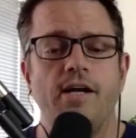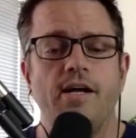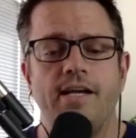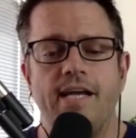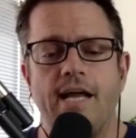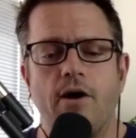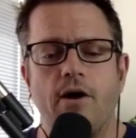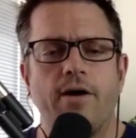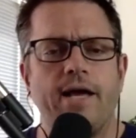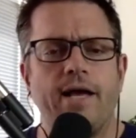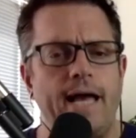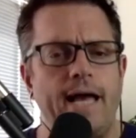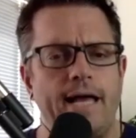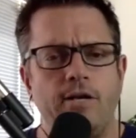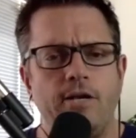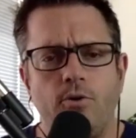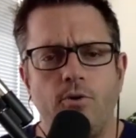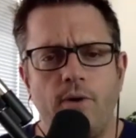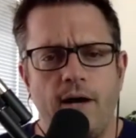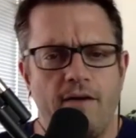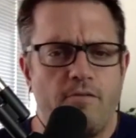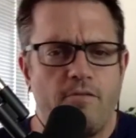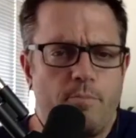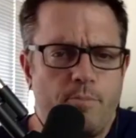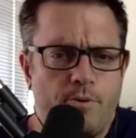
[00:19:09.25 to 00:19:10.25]
Now, can you
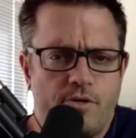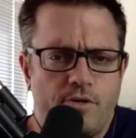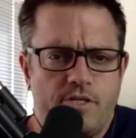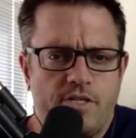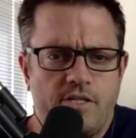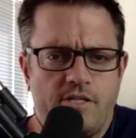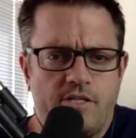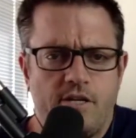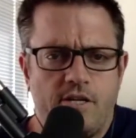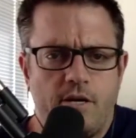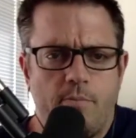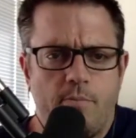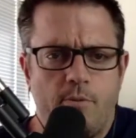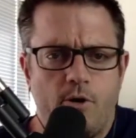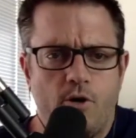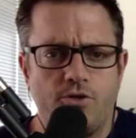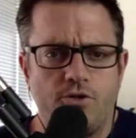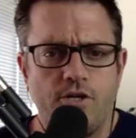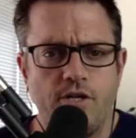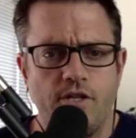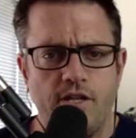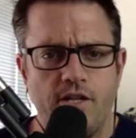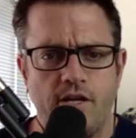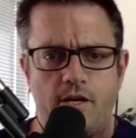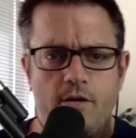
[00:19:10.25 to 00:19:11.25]
have a persistent
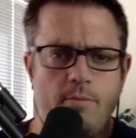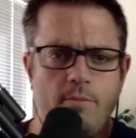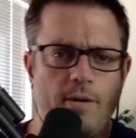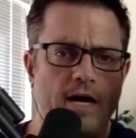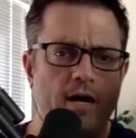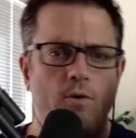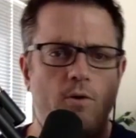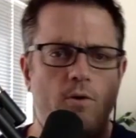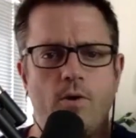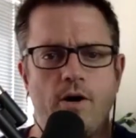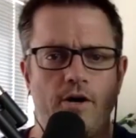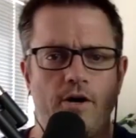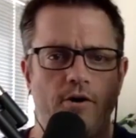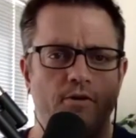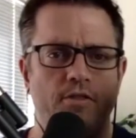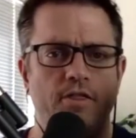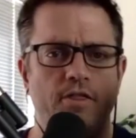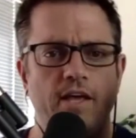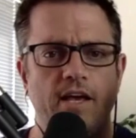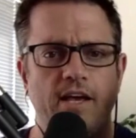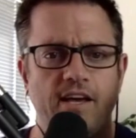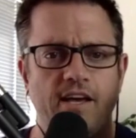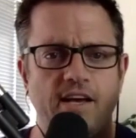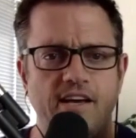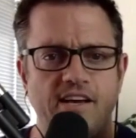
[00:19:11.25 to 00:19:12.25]
emotion that no matter what you're
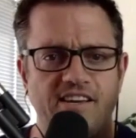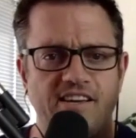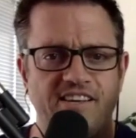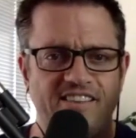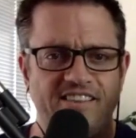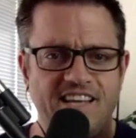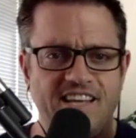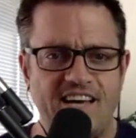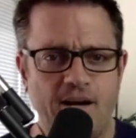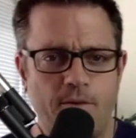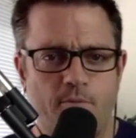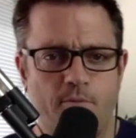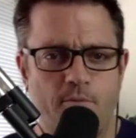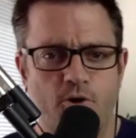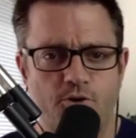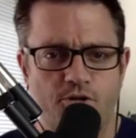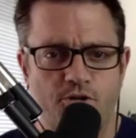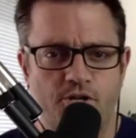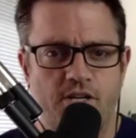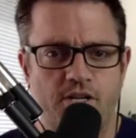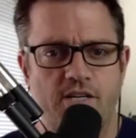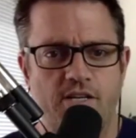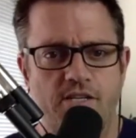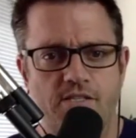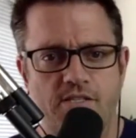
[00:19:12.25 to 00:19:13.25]
thinking, that
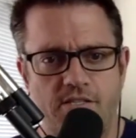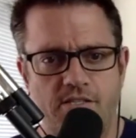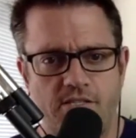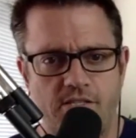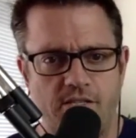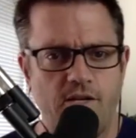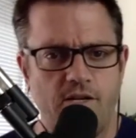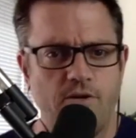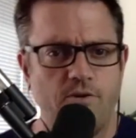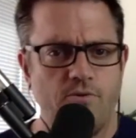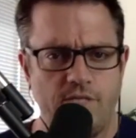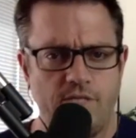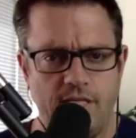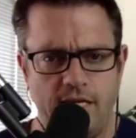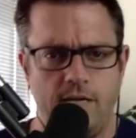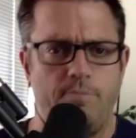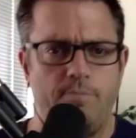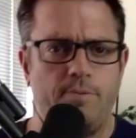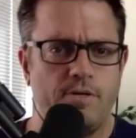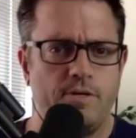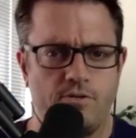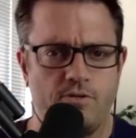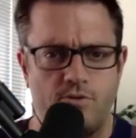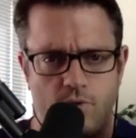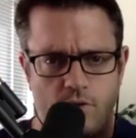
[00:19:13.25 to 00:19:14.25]
emotion is, deep
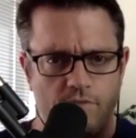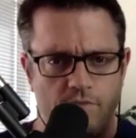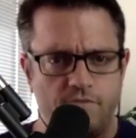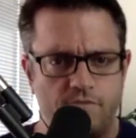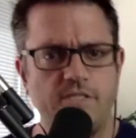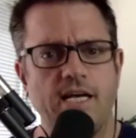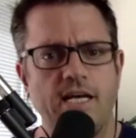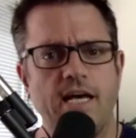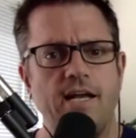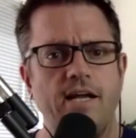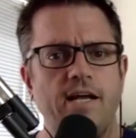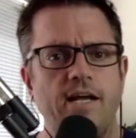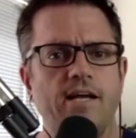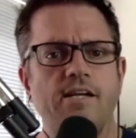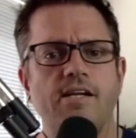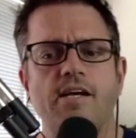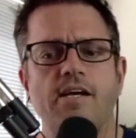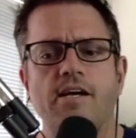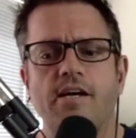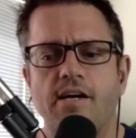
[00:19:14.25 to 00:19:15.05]
and sort of set in?